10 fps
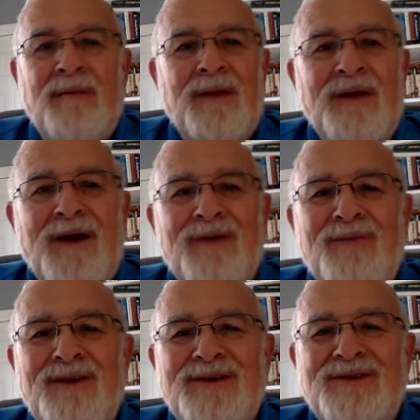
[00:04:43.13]
May God
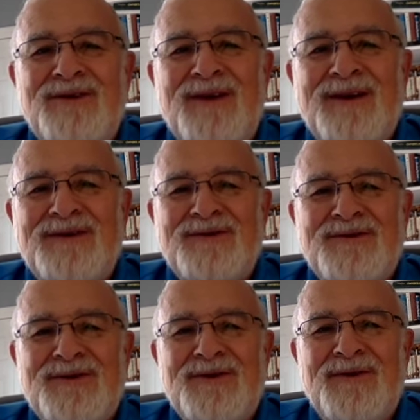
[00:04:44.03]
bless you as you
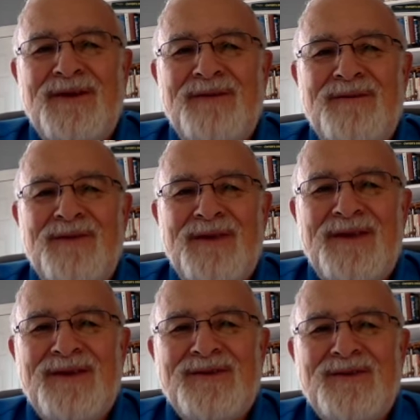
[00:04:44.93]
serve Him
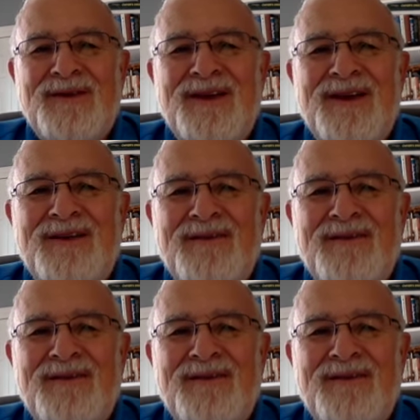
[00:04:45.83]
this week.